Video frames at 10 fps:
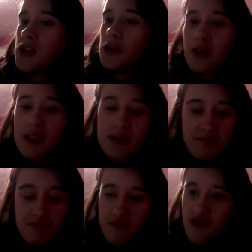you just
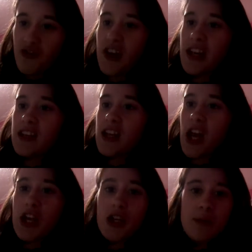fit
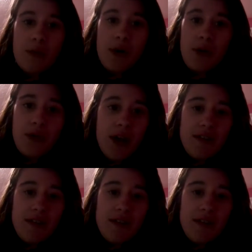and you both